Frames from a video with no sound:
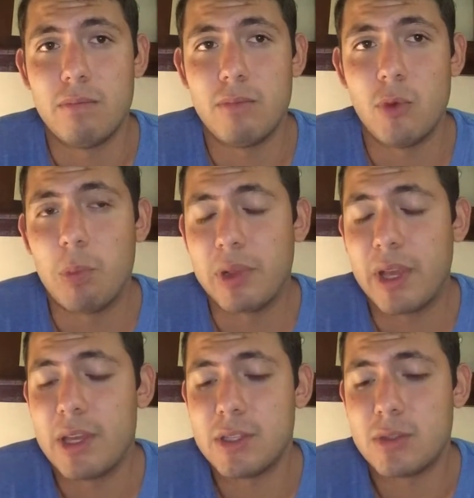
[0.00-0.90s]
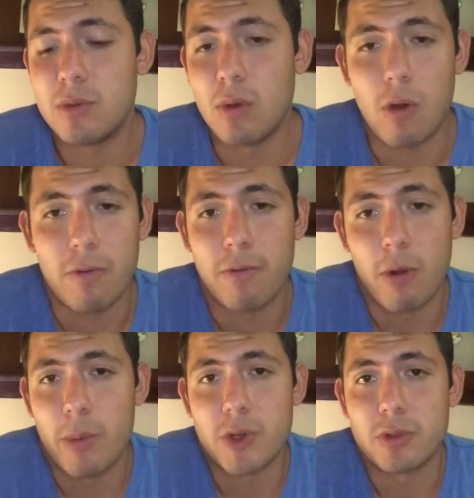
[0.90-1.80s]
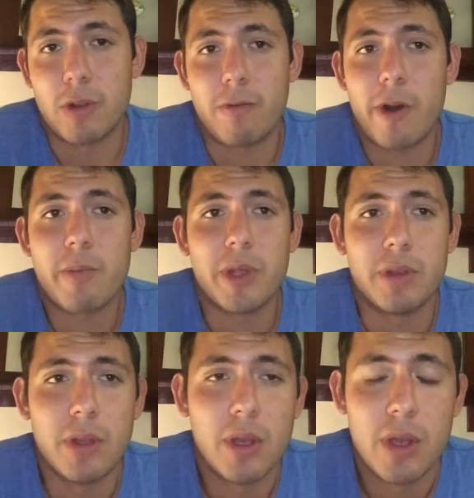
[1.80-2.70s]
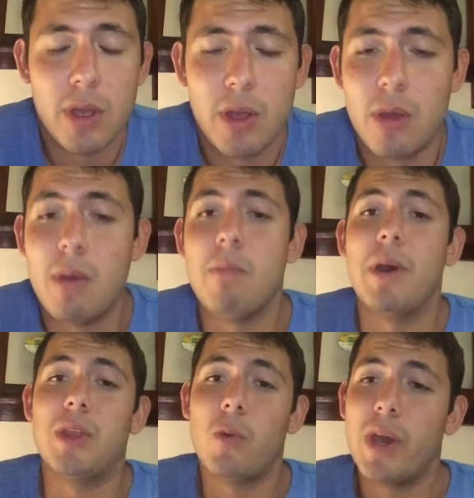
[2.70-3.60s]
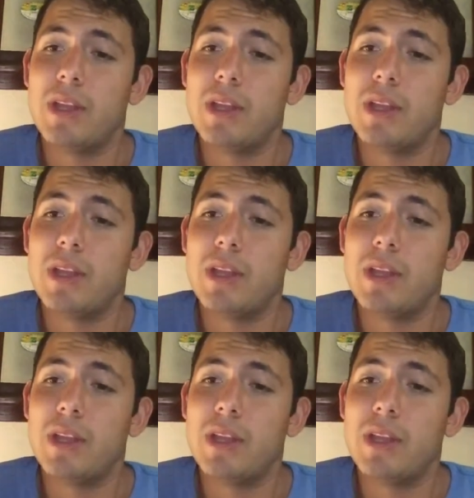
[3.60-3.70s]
replaced of conventional farming. By the way,